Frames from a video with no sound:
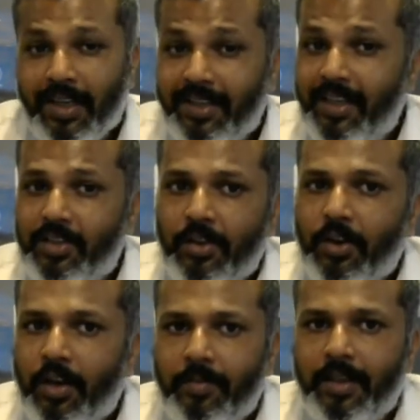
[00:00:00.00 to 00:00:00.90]
They should
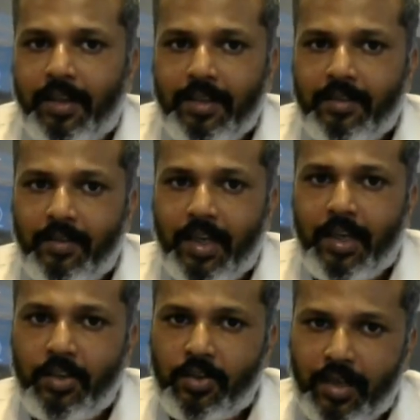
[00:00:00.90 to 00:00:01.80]
not be a reason why
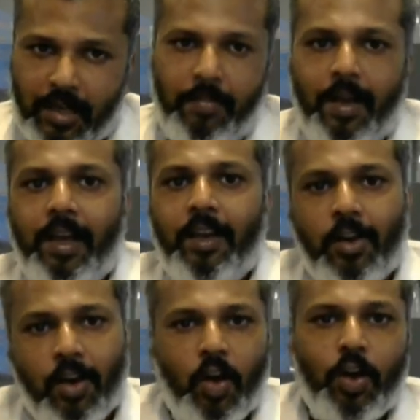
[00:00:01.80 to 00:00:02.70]
you should apply or
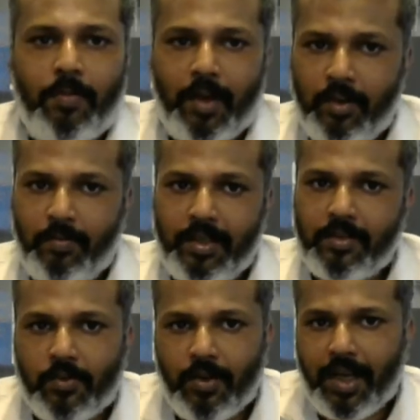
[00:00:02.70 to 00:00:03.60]
not apply to B school